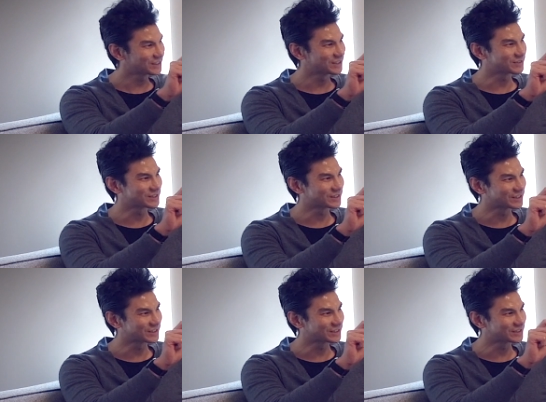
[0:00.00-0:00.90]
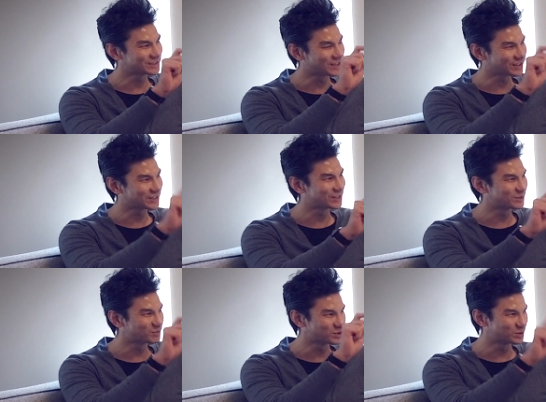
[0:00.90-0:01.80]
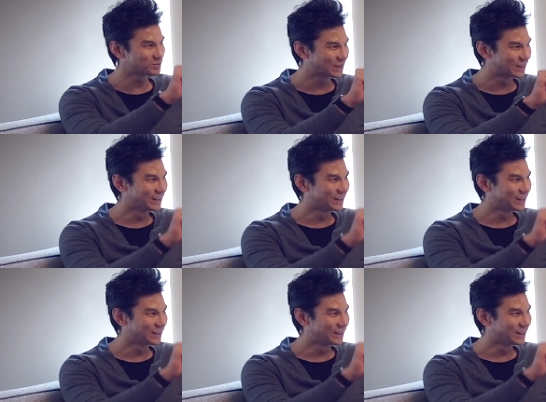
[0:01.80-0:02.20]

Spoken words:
of the dot-com boom.